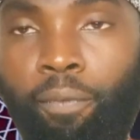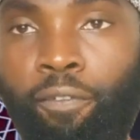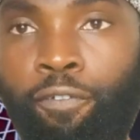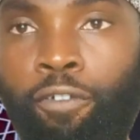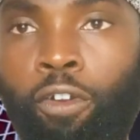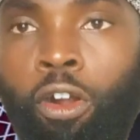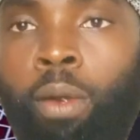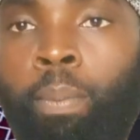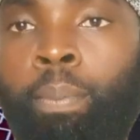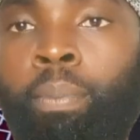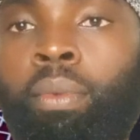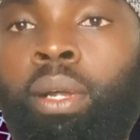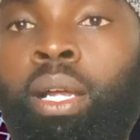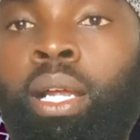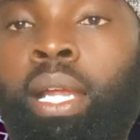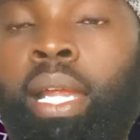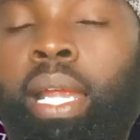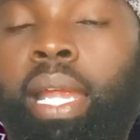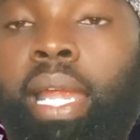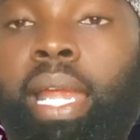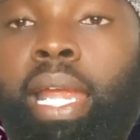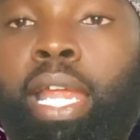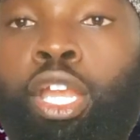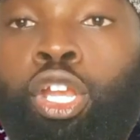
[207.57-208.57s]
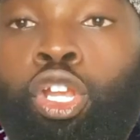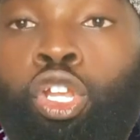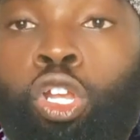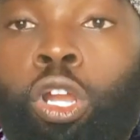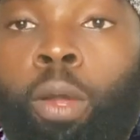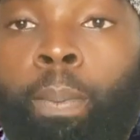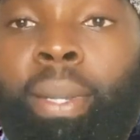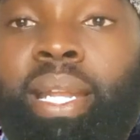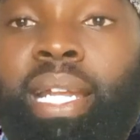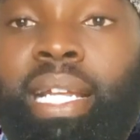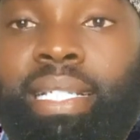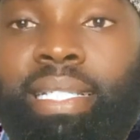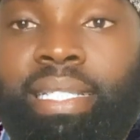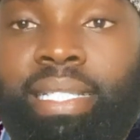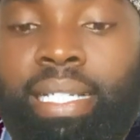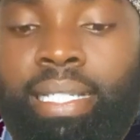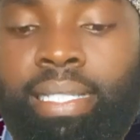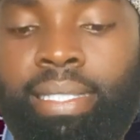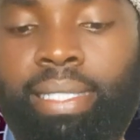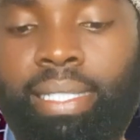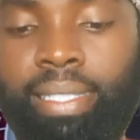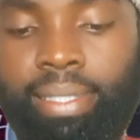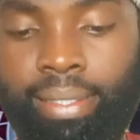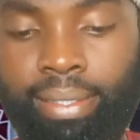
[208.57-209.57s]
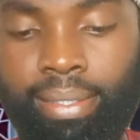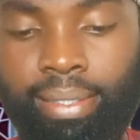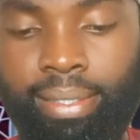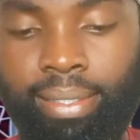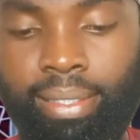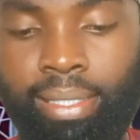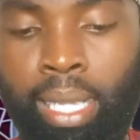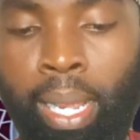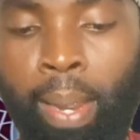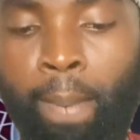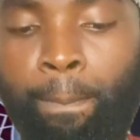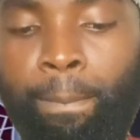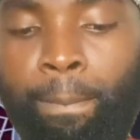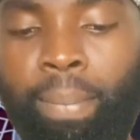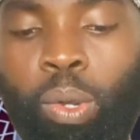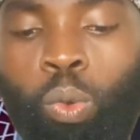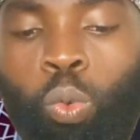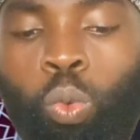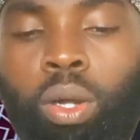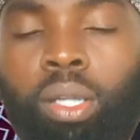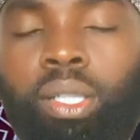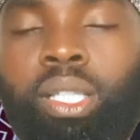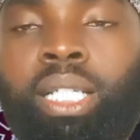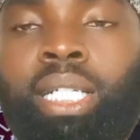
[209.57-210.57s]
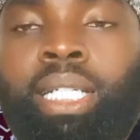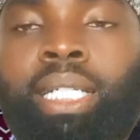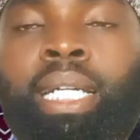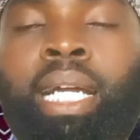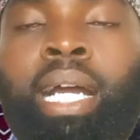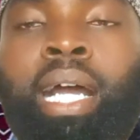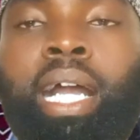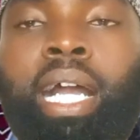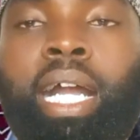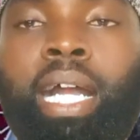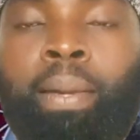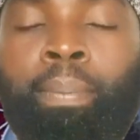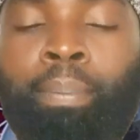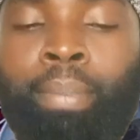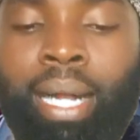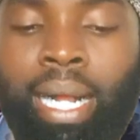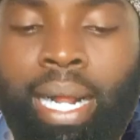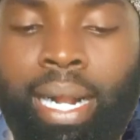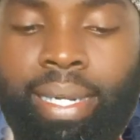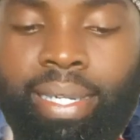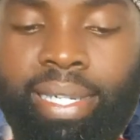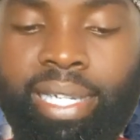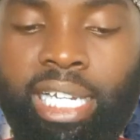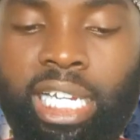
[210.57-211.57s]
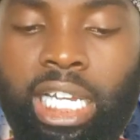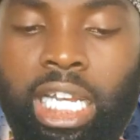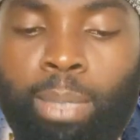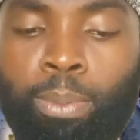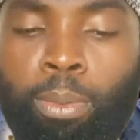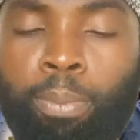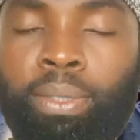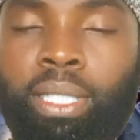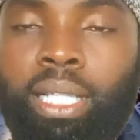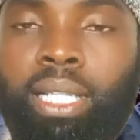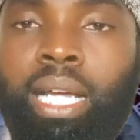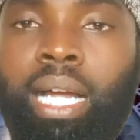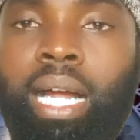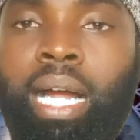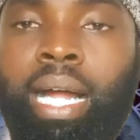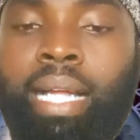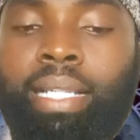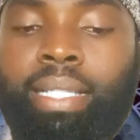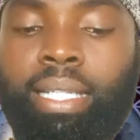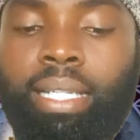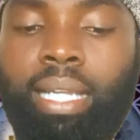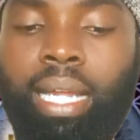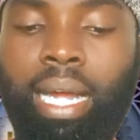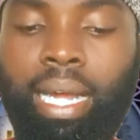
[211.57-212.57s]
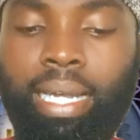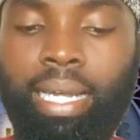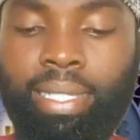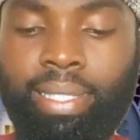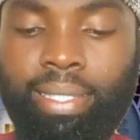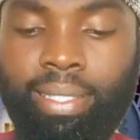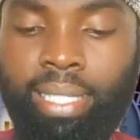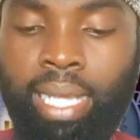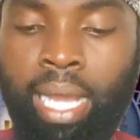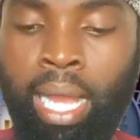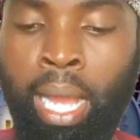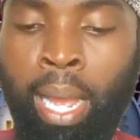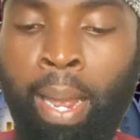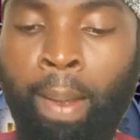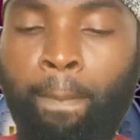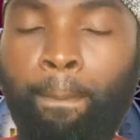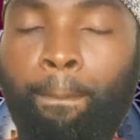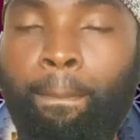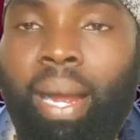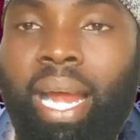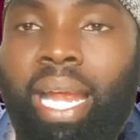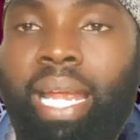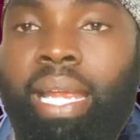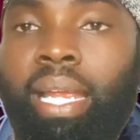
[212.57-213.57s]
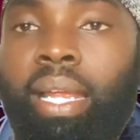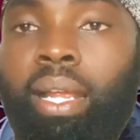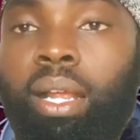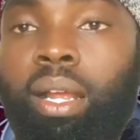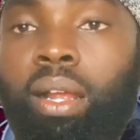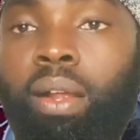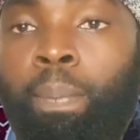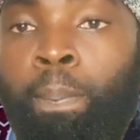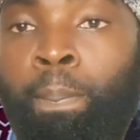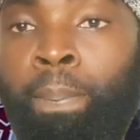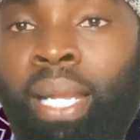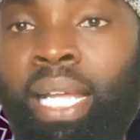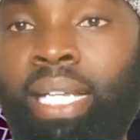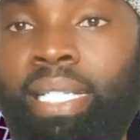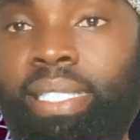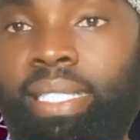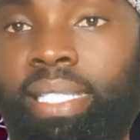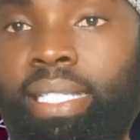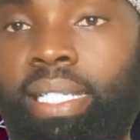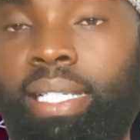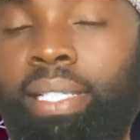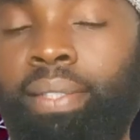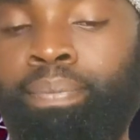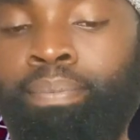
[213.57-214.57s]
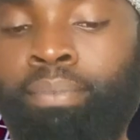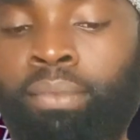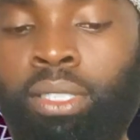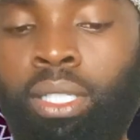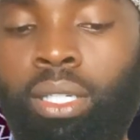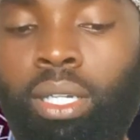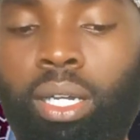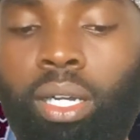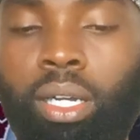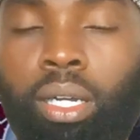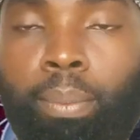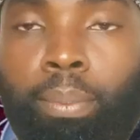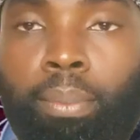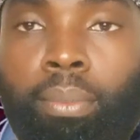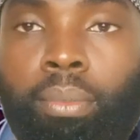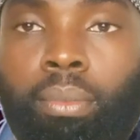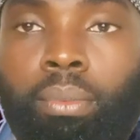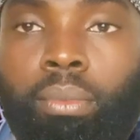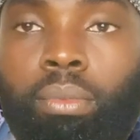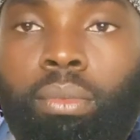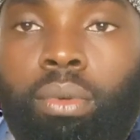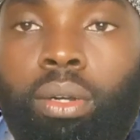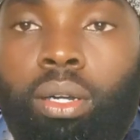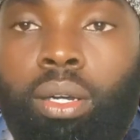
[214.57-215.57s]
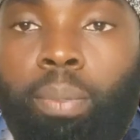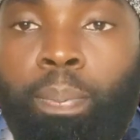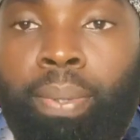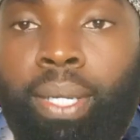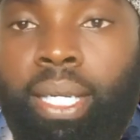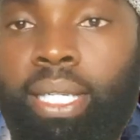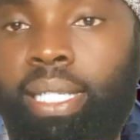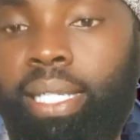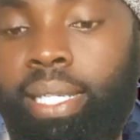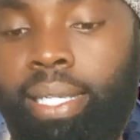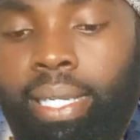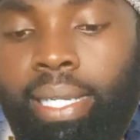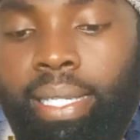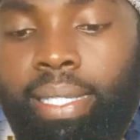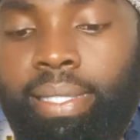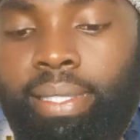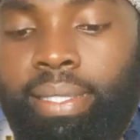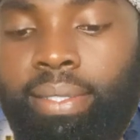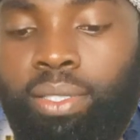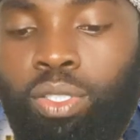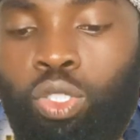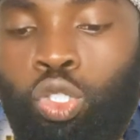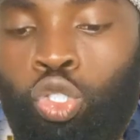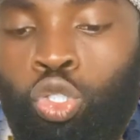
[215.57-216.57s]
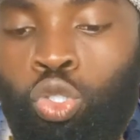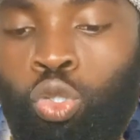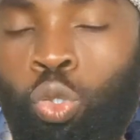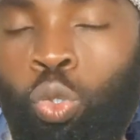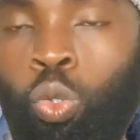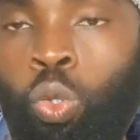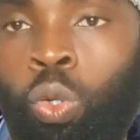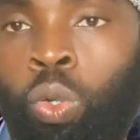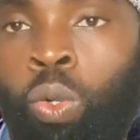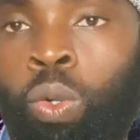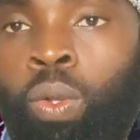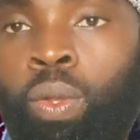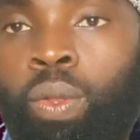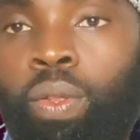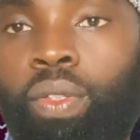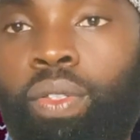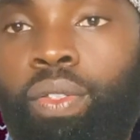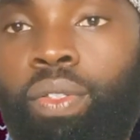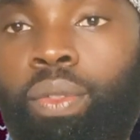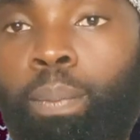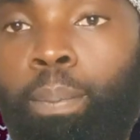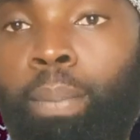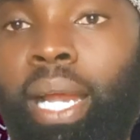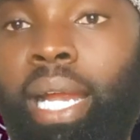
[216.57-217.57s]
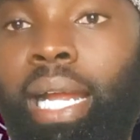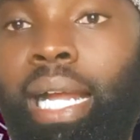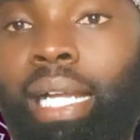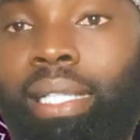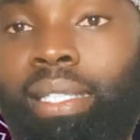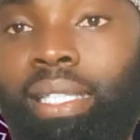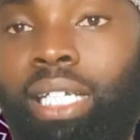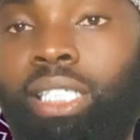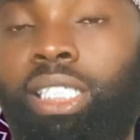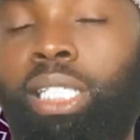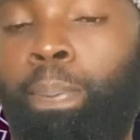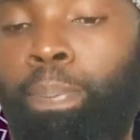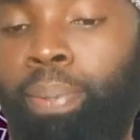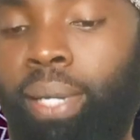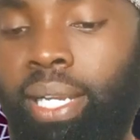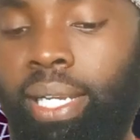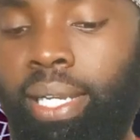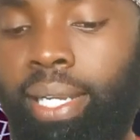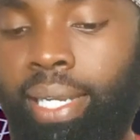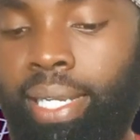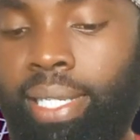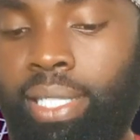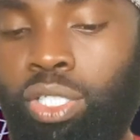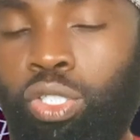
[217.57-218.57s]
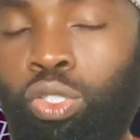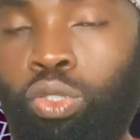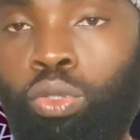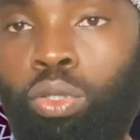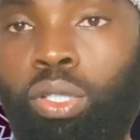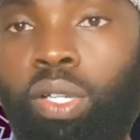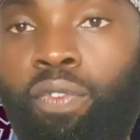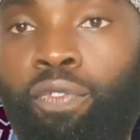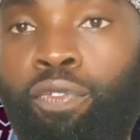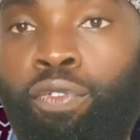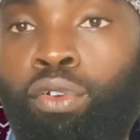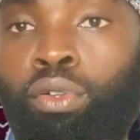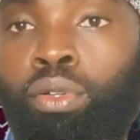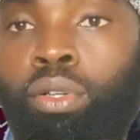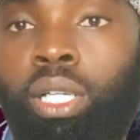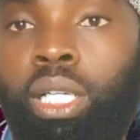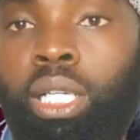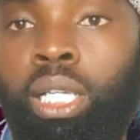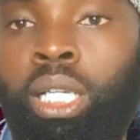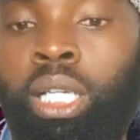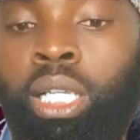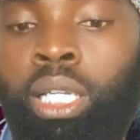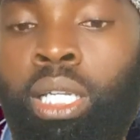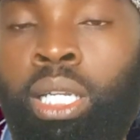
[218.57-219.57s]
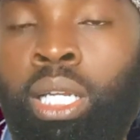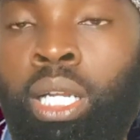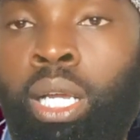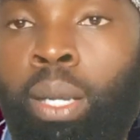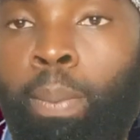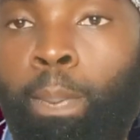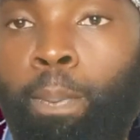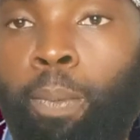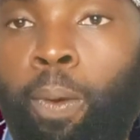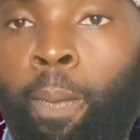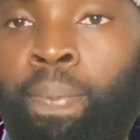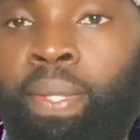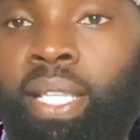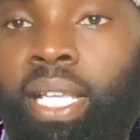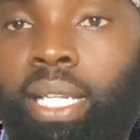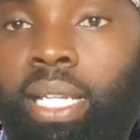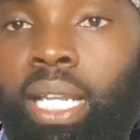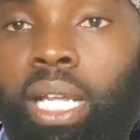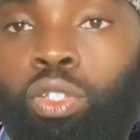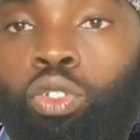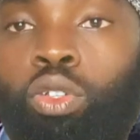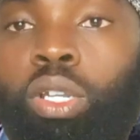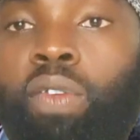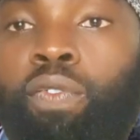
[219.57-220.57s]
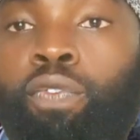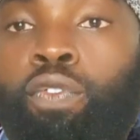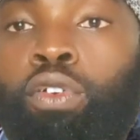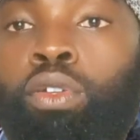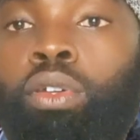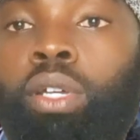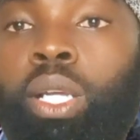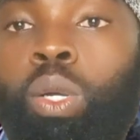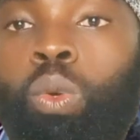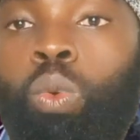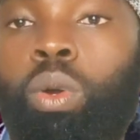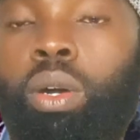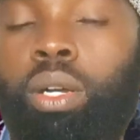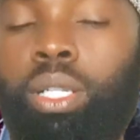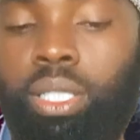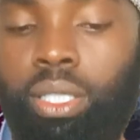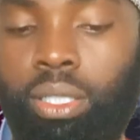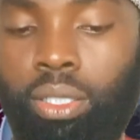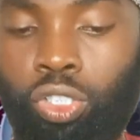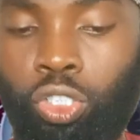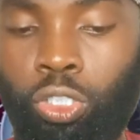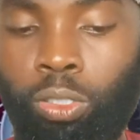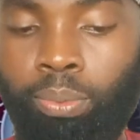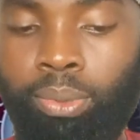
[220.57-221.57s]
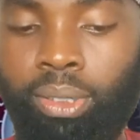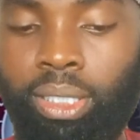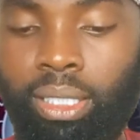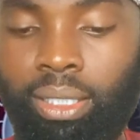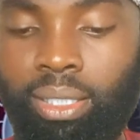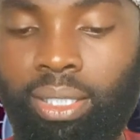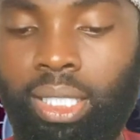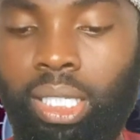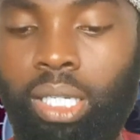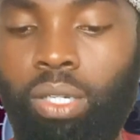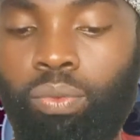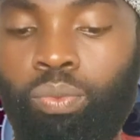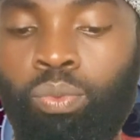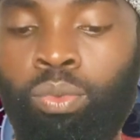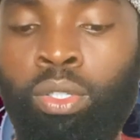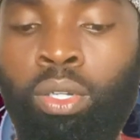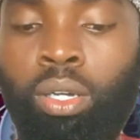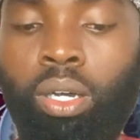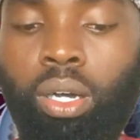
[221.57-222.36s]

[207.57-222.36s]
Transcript: form a nominal sentence biwadi akhbari al-mubtada'at al-atiya, by placing predicates to, by attaching predicates to the following mubtada, to the following what? Subject noun.